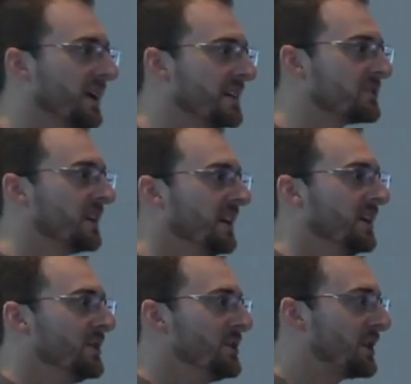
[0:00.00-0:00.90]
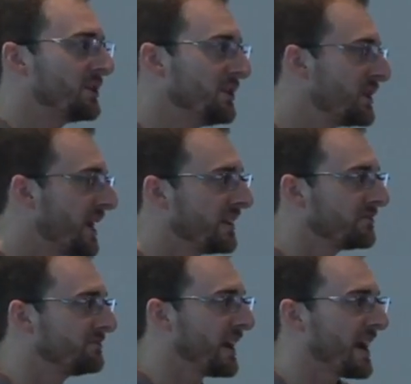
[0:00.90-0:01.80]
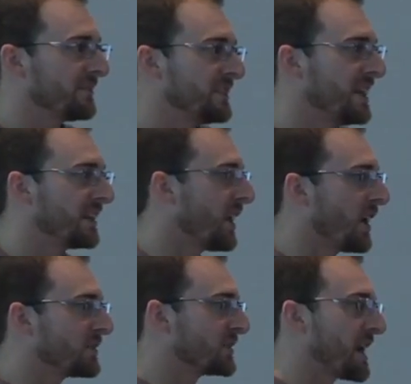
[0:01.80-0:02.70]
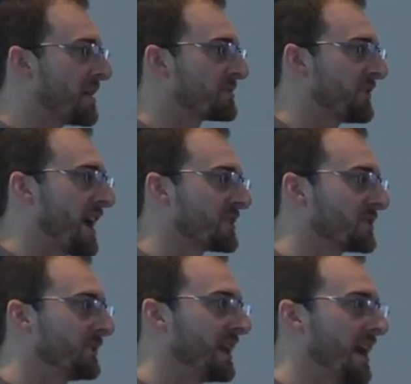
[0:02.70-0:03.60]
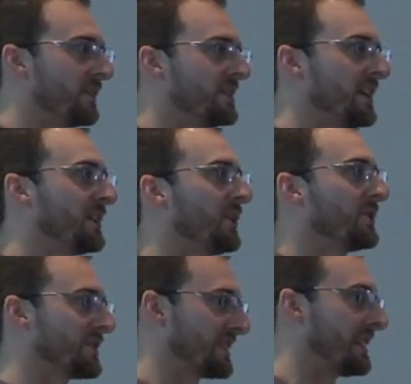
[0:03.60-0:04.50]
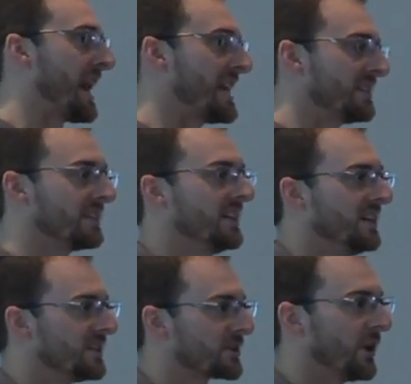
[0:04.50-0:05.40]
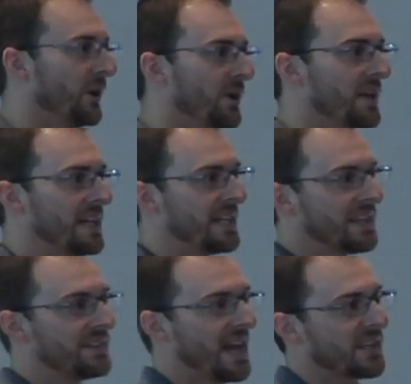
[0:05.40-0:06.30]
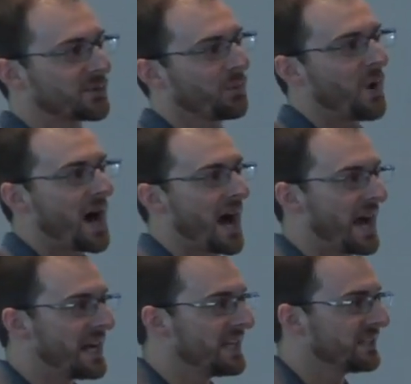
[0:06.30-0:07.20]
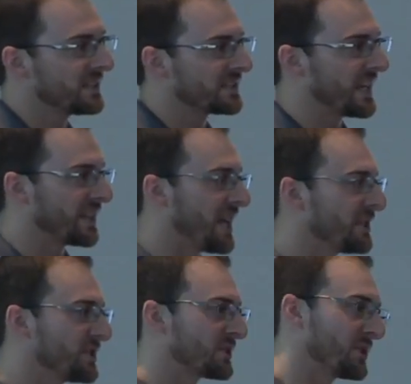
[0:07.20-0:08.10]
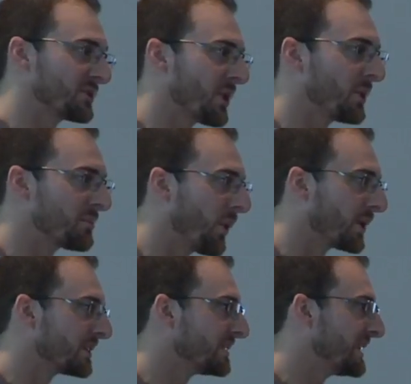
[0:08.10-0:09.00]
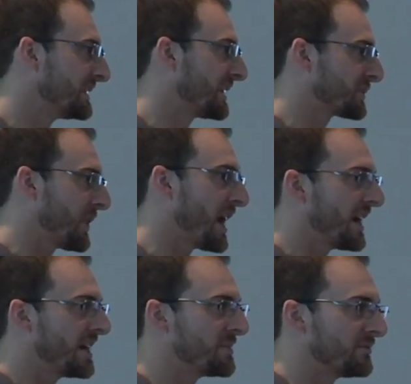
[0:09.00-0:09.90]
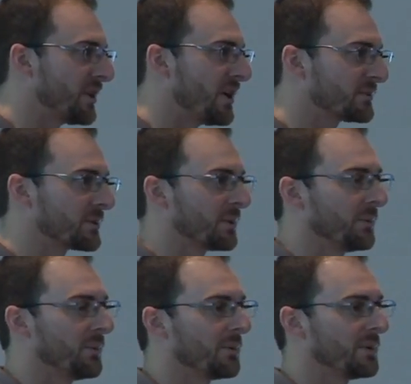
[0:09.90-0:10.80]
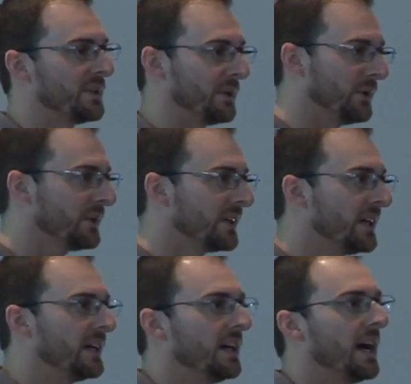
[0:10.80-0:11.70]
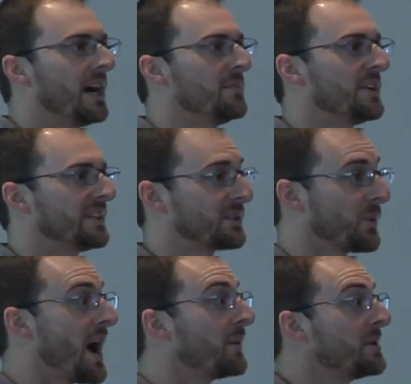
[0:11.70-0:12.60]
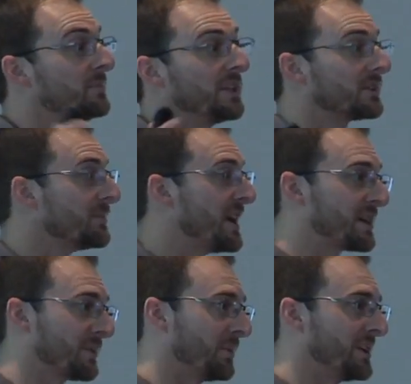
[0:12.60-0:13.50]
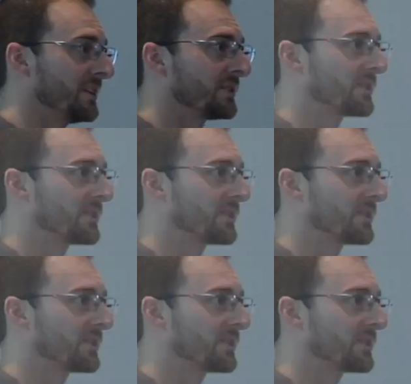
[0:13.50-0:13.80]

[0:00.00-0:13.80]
page, you could do that 5, 10, 100 times faster when everything goes into light. So that's why the technology is so important, and that's why I'm involved with what we do, um, and that's why we built the Makermobile.